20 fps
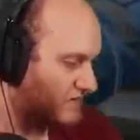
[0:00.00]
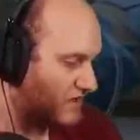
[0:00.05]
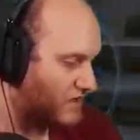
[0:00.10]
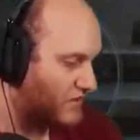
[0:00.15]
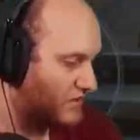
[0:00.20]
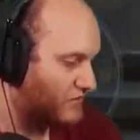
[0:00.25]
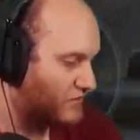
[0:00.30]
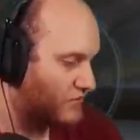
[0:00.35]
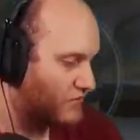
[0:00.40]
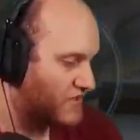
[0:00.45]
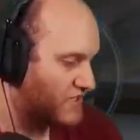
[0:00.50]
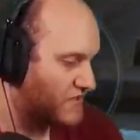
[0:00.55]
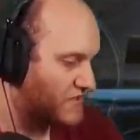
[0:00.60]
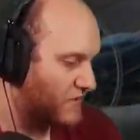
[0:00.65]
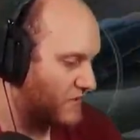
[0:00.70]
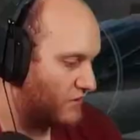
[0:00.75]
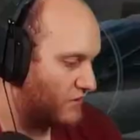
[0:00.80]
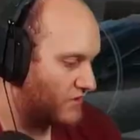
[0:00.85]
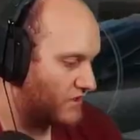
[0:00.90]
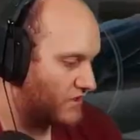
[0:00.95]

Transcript: You threw the smoke.